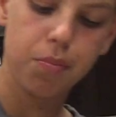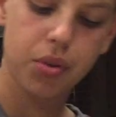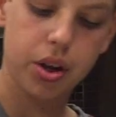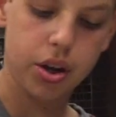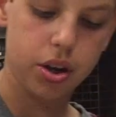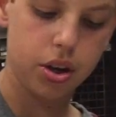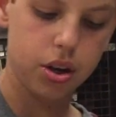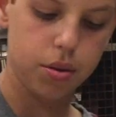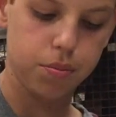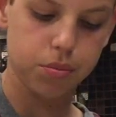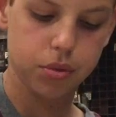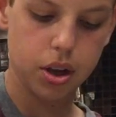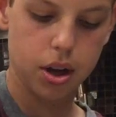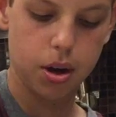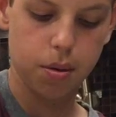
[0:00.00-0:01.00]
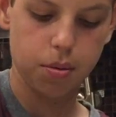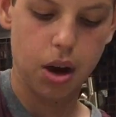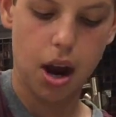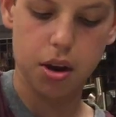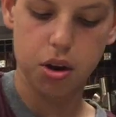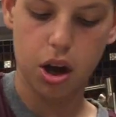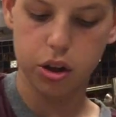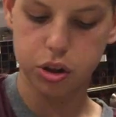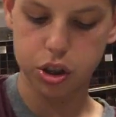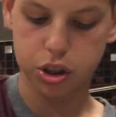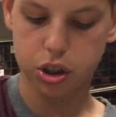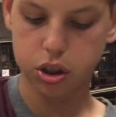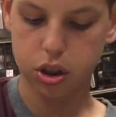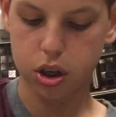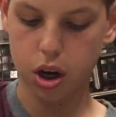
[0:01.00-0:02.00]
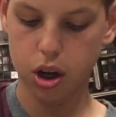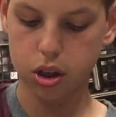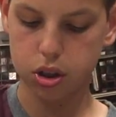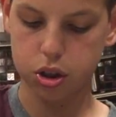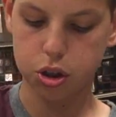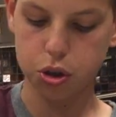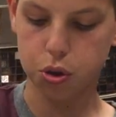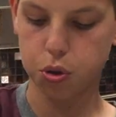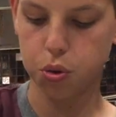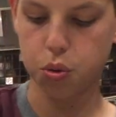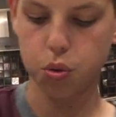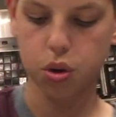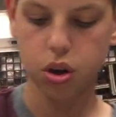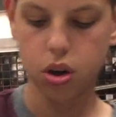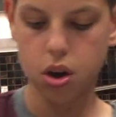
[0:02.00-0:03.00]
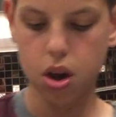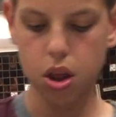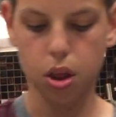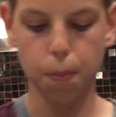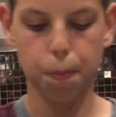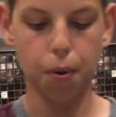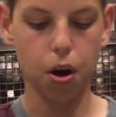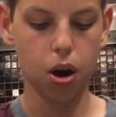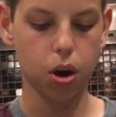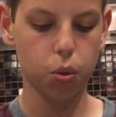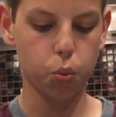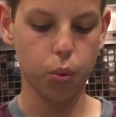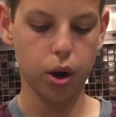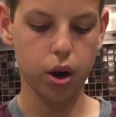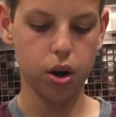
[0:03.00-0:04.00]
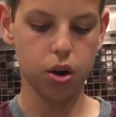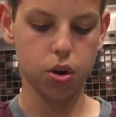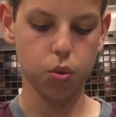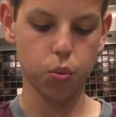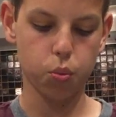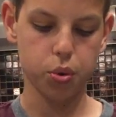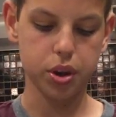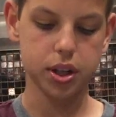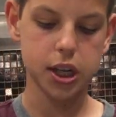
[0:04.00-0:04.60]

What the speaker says: And I'll just cut to the part where we